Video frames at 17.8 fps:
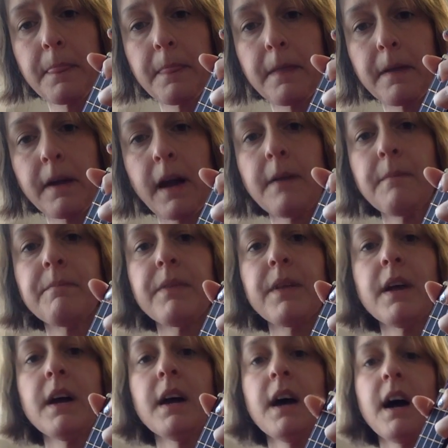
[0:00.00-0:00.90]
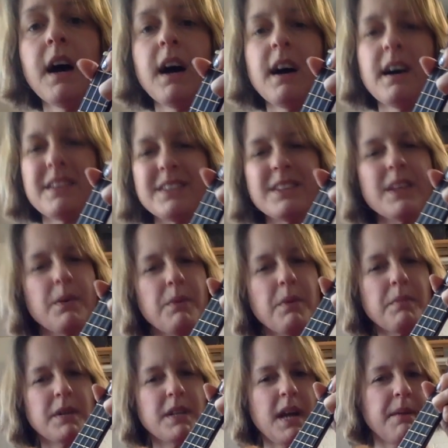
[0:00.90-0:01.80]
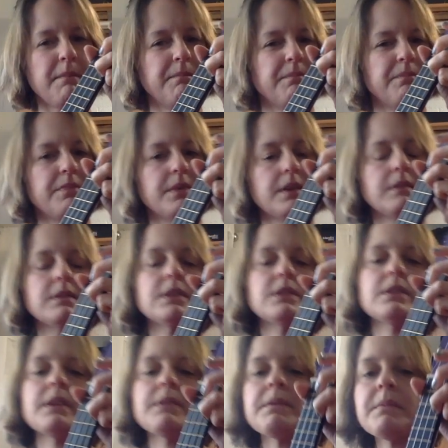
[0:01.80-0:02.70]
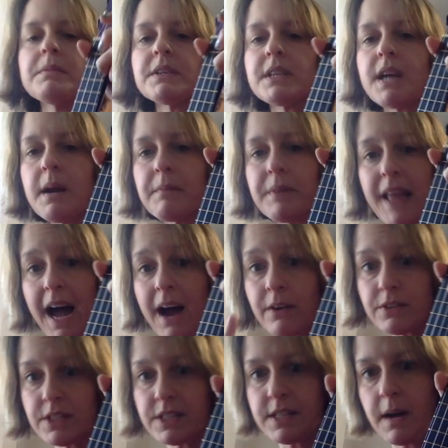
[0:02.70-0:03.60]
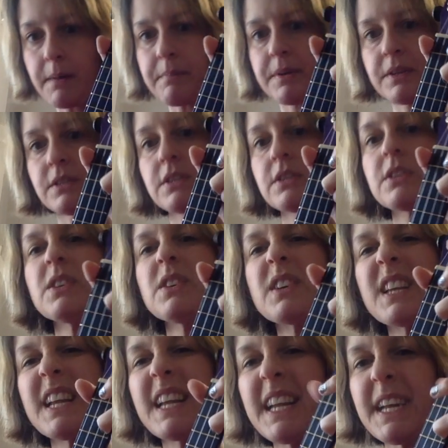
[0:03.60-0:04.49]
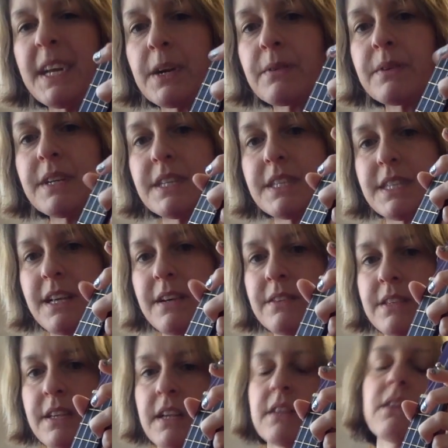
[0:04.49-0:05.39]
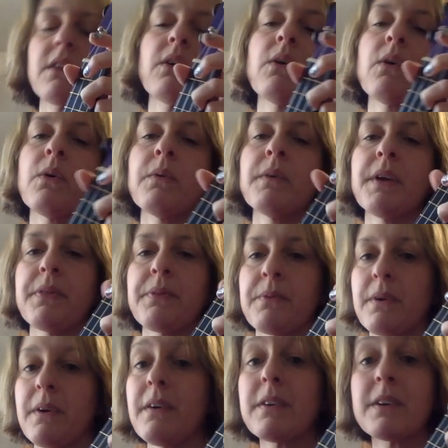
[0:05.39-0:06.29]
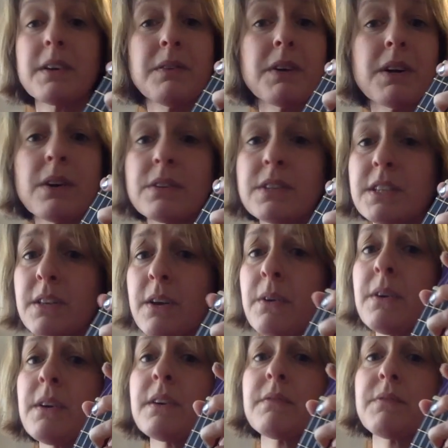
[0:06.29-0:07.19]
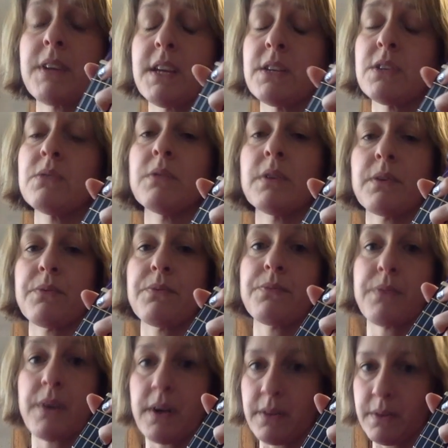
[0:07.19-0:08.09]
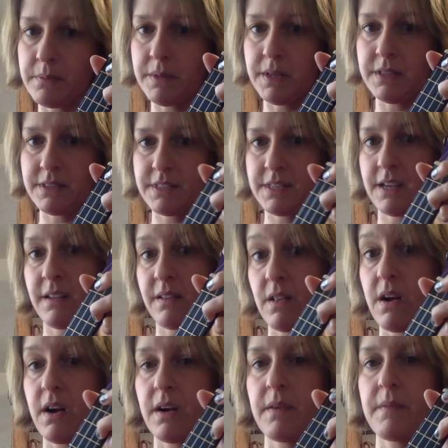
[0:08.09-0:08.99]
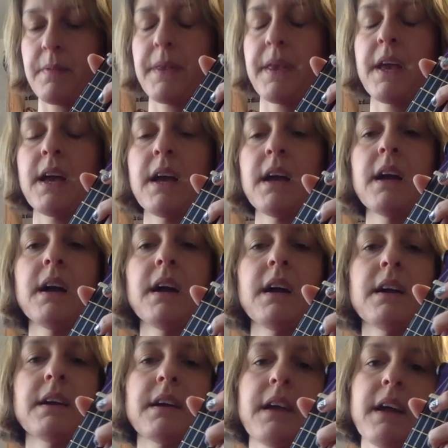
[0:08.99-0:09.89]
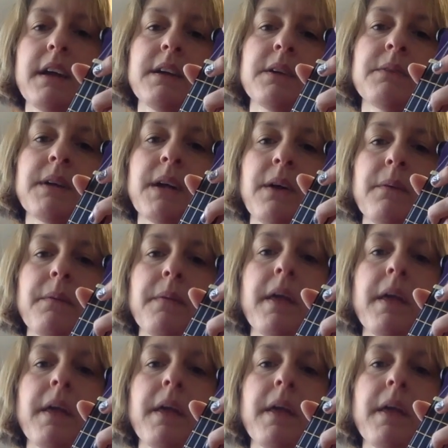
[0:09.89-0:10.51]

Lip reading: Okay? Let's do that one more time. I'm going to do that one more time without stopping, just so you could hear what it sounds like the whole way through. I'll even go slower in case you want to follow me and sing along. Okay, here we go.